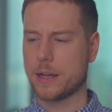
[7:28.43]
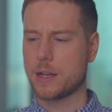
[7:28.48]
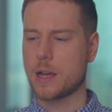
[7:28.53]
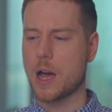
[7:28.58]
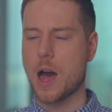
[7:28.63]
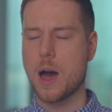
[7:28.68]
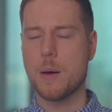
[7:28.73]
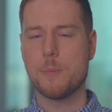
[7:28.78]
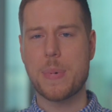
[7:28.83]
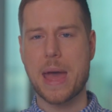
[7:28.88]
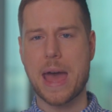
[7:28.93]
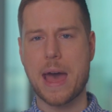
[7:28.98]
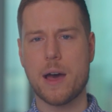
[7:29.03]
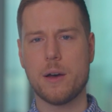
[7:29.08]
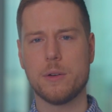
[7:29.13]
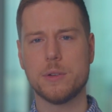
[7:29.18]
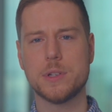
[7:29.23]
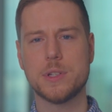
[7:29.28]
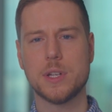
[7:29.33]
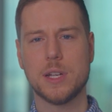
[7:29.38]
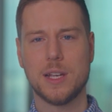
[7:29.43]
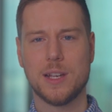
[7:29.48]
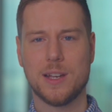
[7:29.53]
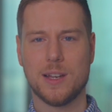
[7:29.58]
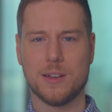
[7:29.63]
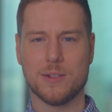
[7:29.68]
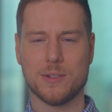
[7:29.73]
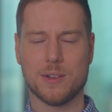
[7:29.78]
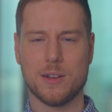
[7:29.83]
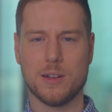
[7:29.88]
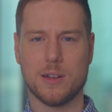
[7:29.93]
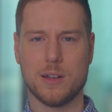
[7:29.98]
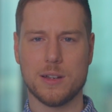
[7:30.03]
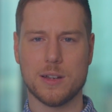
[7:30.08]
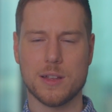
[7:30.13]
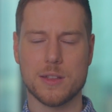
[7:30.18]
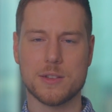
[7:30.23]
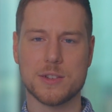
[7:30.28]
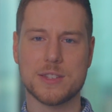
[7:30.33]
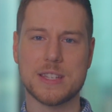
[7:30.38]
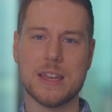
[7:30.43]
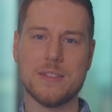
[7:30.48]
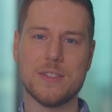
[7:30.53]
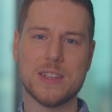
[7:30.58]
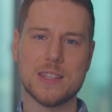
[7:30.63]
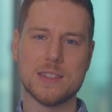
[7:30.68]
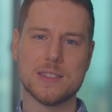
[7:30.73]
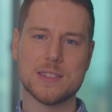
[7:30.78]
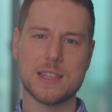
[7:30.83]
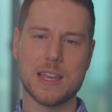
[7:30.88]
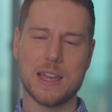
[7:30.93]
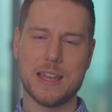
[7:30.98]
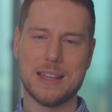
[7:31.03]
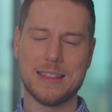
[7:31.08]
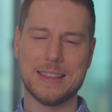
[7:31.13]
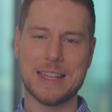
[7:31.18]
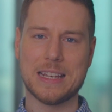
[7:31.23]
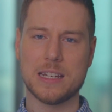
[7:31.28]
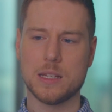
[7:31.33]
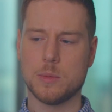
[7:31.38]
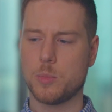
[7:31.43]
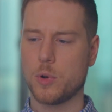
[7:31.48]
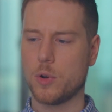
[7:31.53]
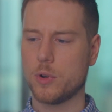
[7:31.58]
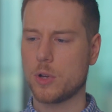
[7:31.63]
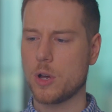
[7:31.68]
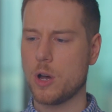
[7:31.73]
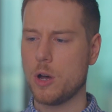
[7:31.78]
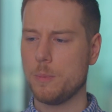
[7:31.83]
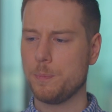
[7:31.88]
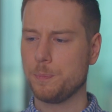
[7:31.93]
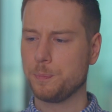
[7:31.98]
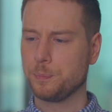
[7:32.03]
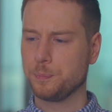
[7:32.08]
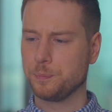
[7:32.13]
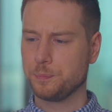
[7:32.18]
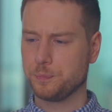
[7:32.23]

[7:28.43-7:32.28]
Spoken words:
Compound, another savings and lending protocol,